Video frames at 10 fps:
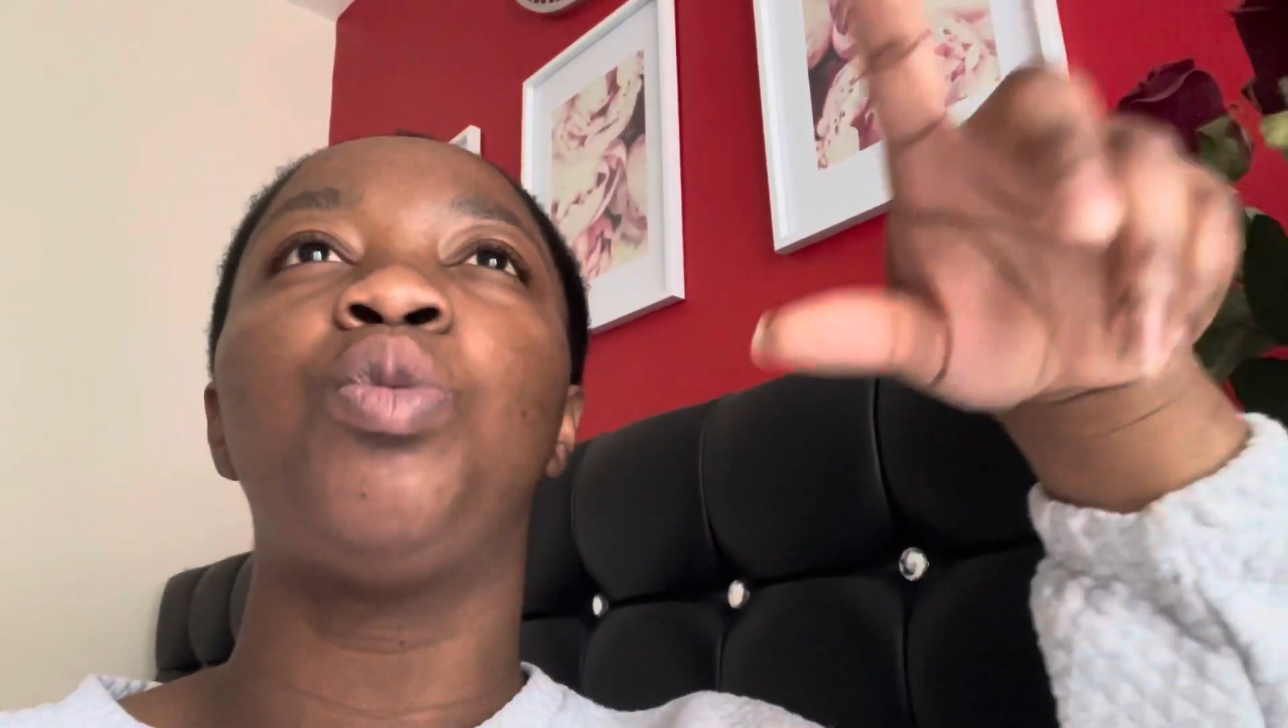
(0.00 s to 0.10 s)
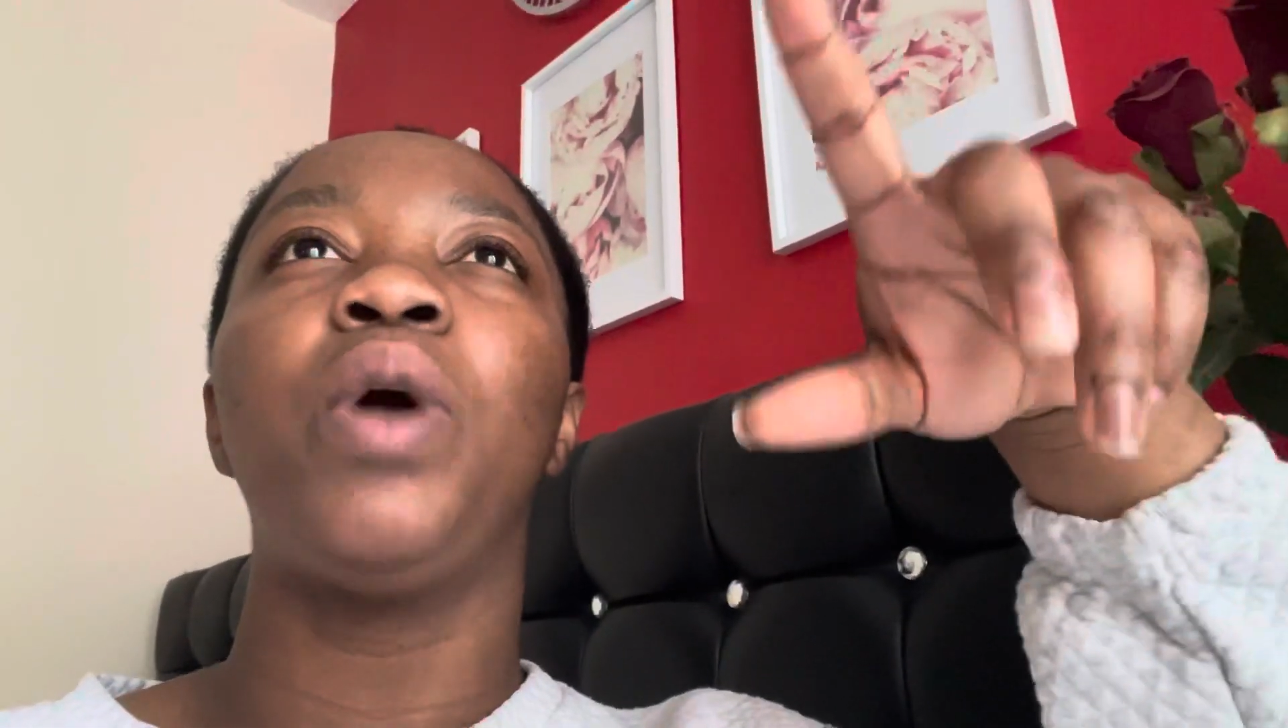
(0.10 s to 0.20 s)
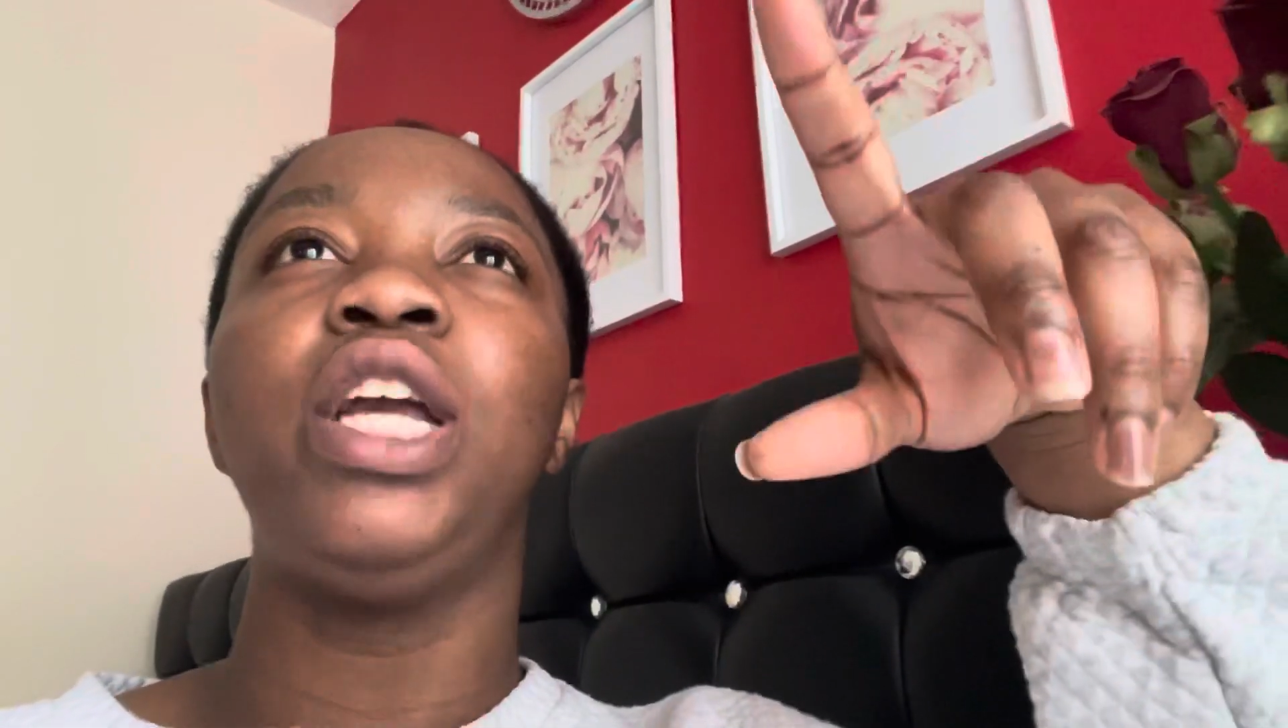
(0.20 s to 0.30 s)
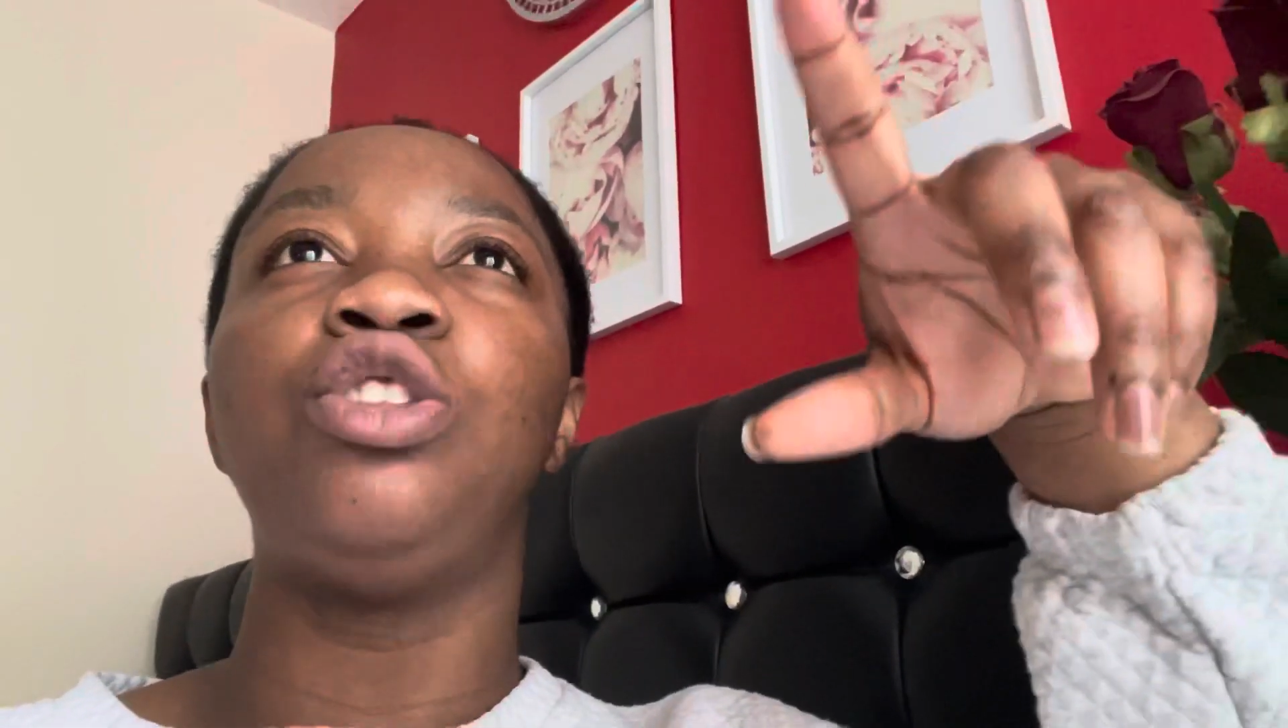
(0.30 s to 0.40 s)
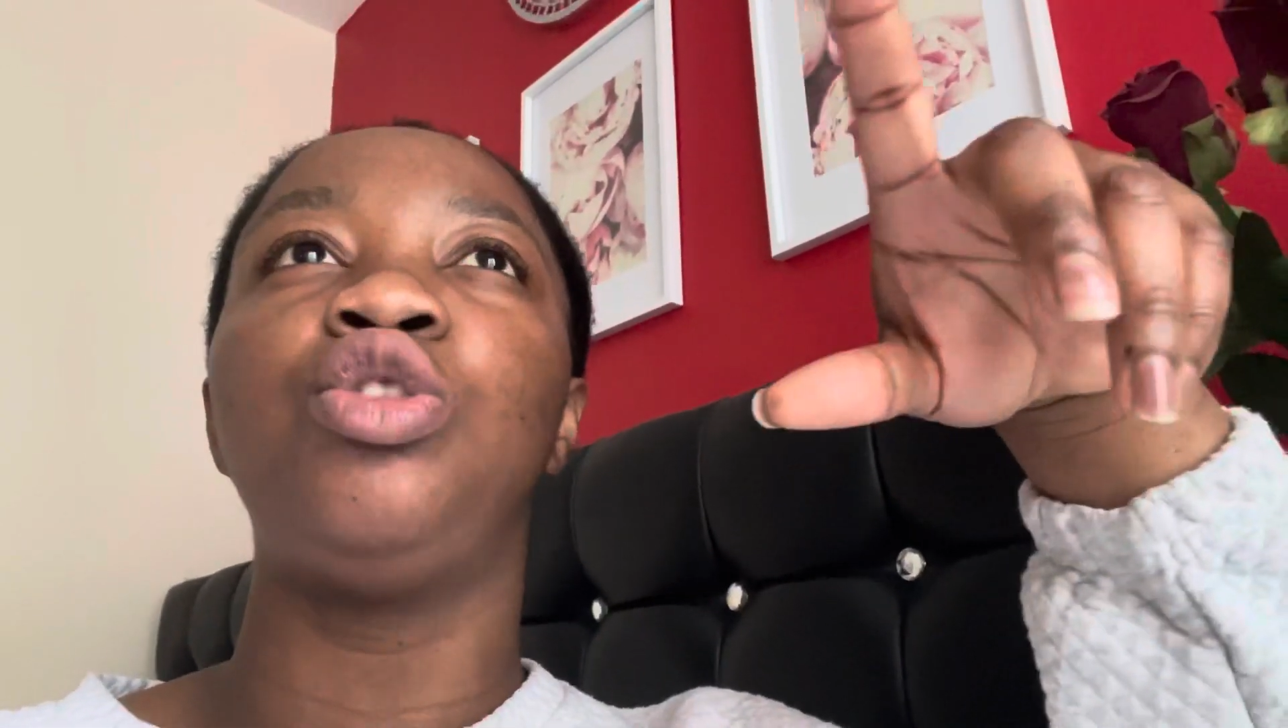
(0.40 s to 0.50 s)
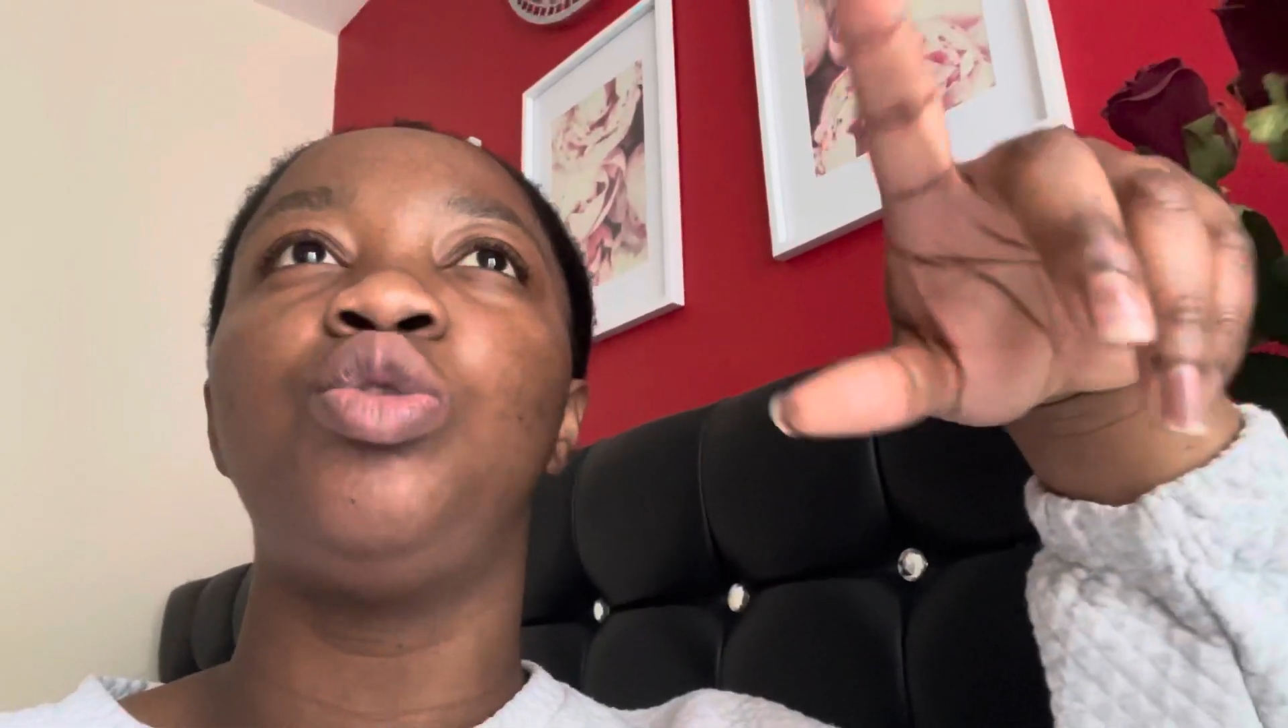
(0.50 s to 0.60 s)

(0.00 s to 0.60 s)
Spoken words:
way